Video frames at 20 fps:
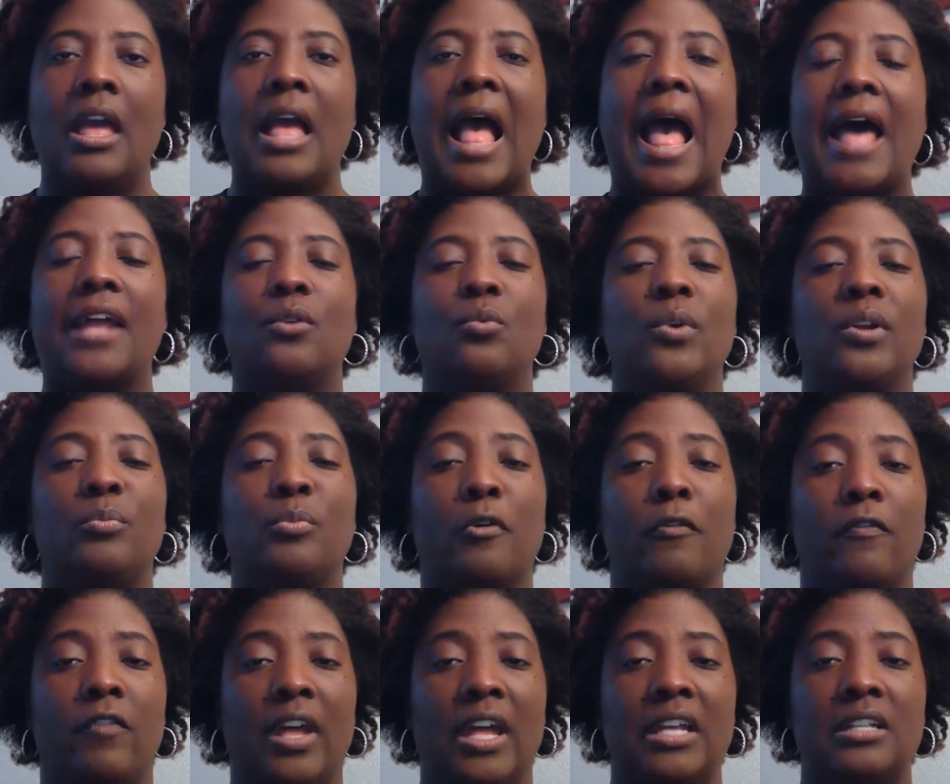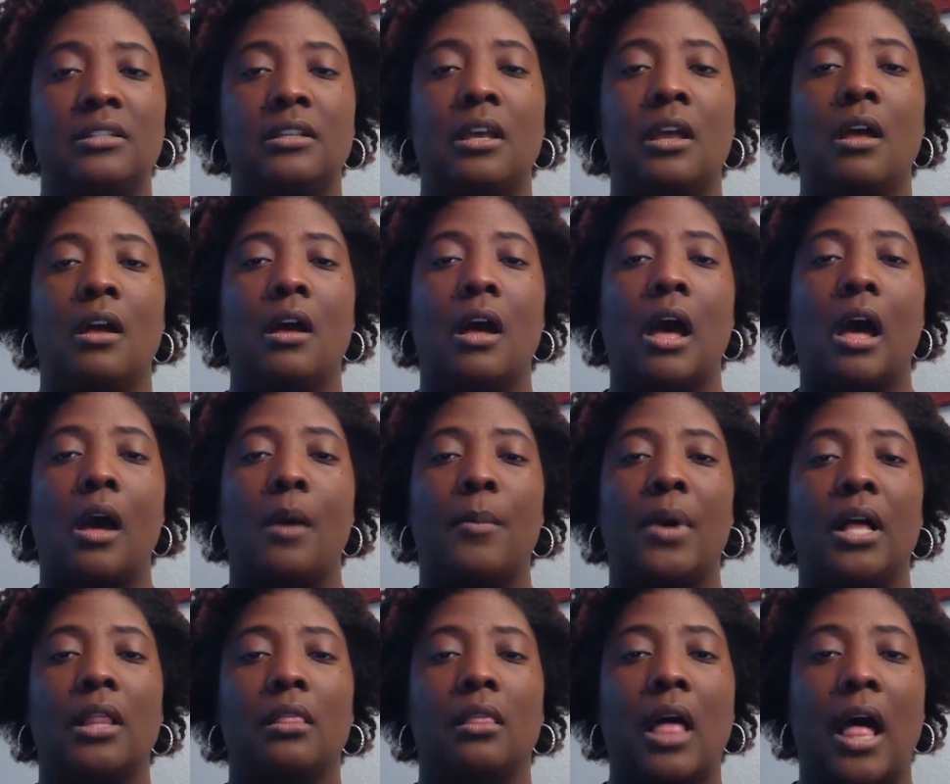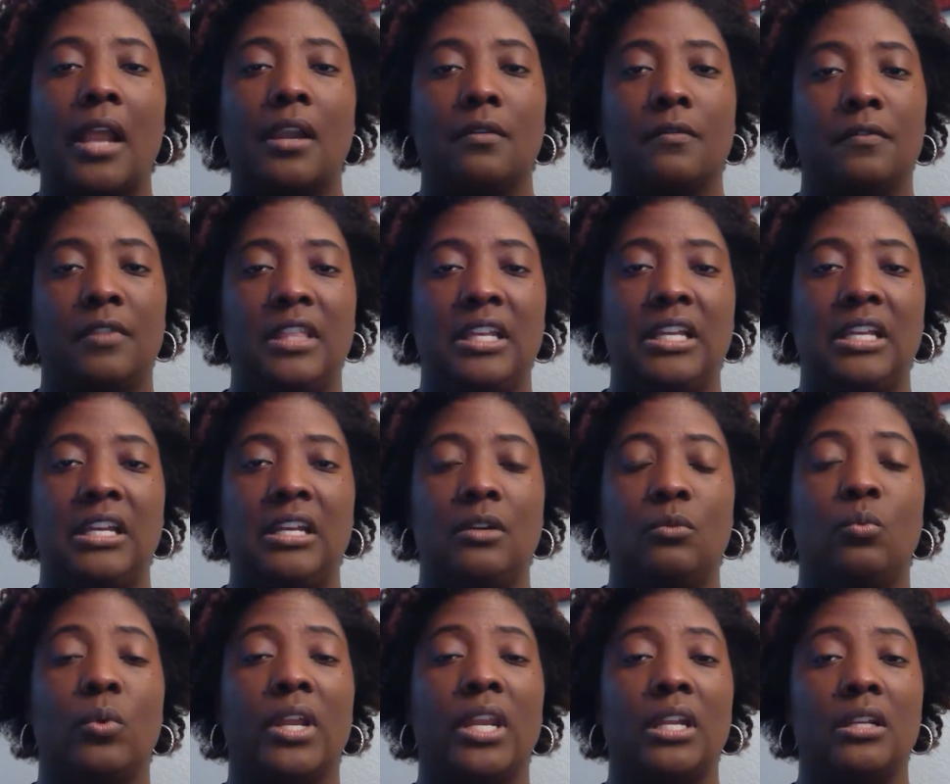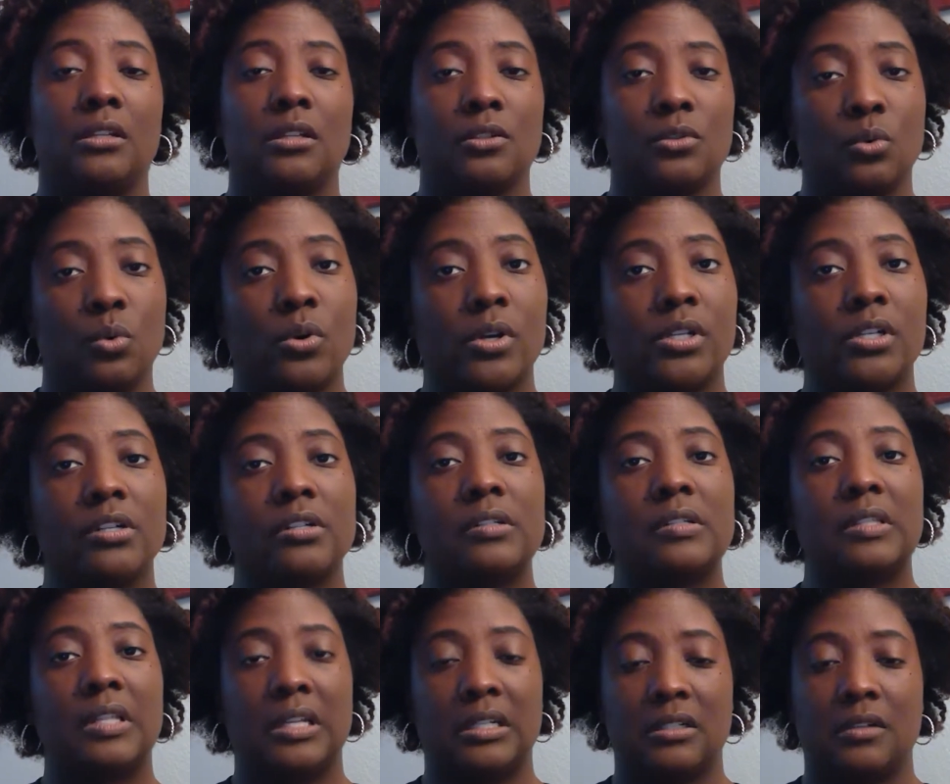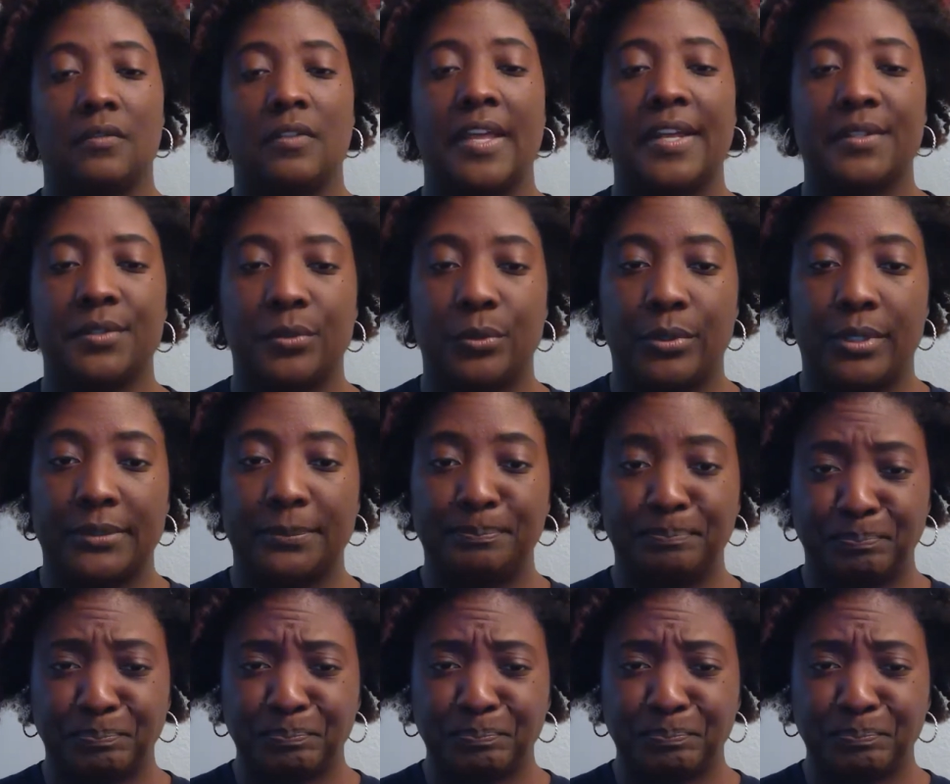How do we prevent a lot of the reading disorders, things of that sort?